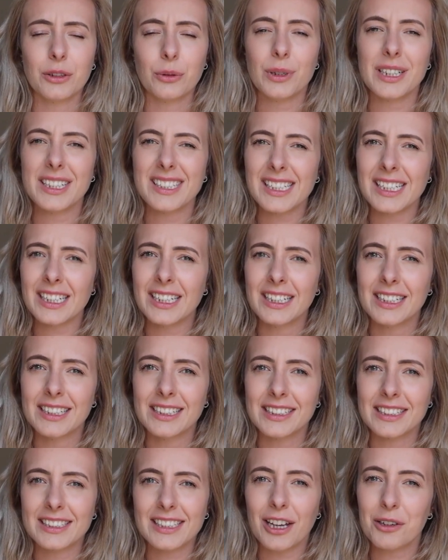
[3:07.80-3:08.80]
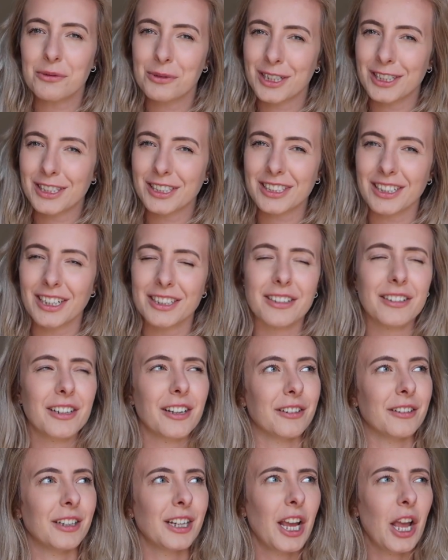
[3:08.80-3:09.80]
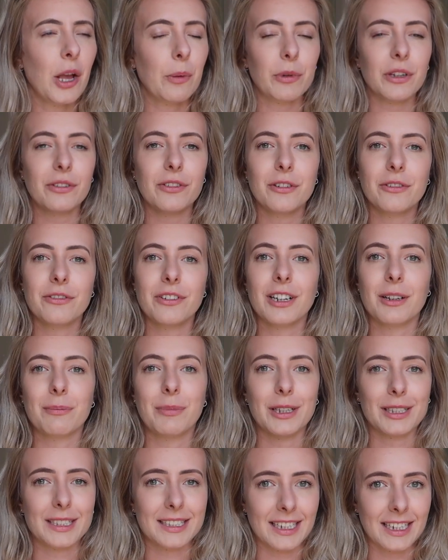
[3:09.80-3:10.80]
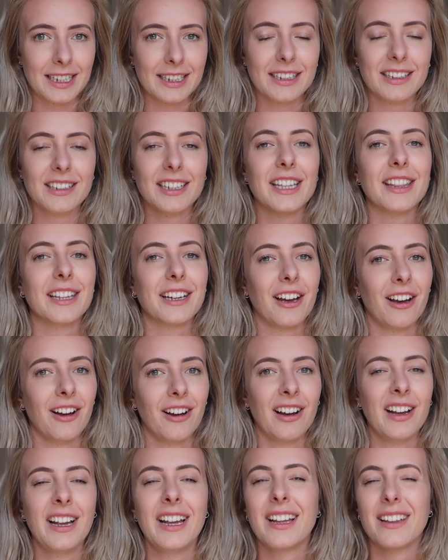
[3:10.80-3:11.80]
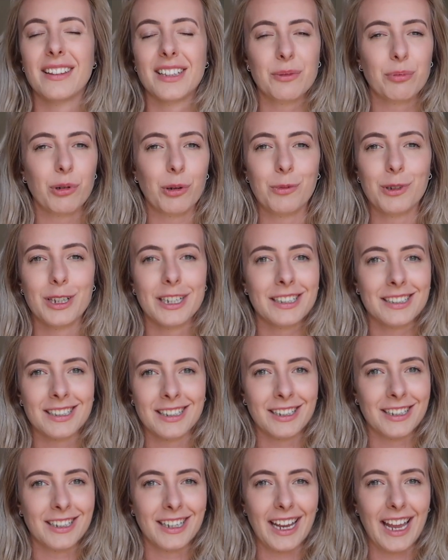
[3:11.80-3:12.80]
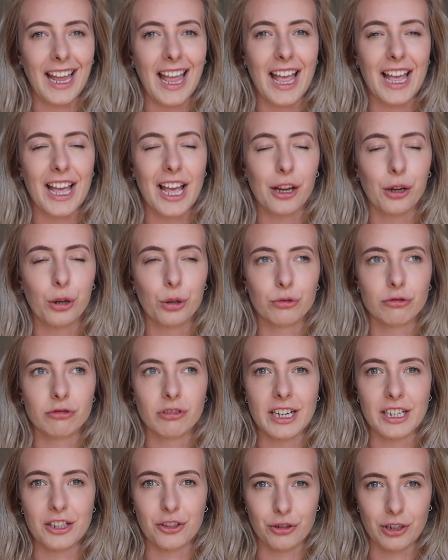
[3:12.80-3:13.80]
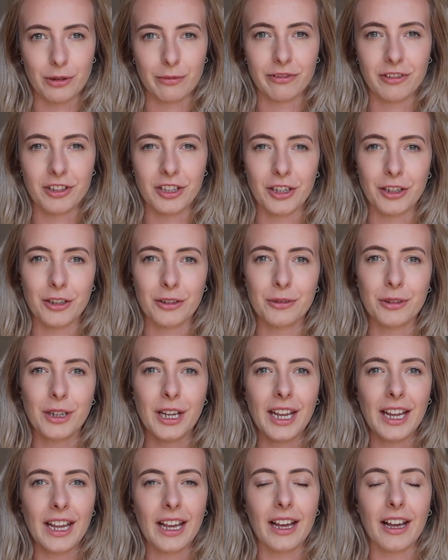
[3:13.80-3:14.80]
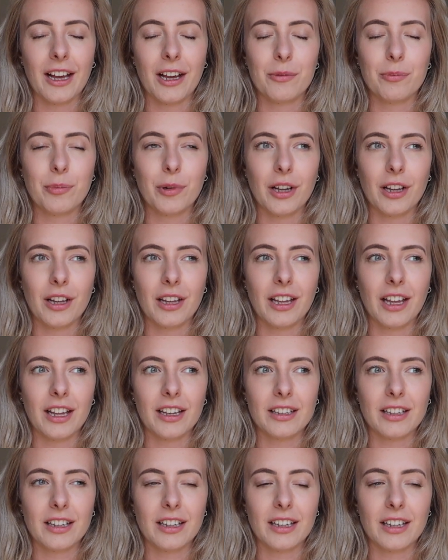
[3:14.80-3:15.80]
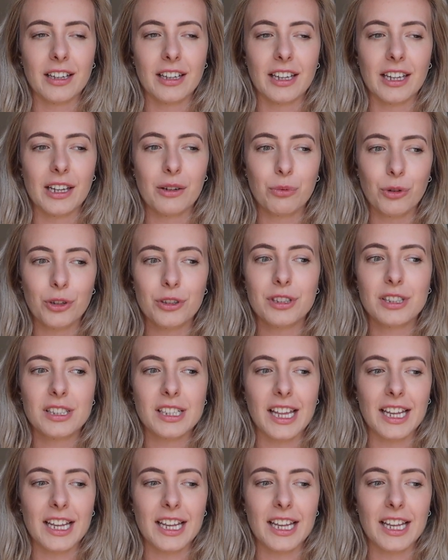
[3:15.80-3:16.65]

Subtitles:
queasy, is that a word? I don't know, but if you feel a bit sick in the car, this probably isn't a great trip for you, but it was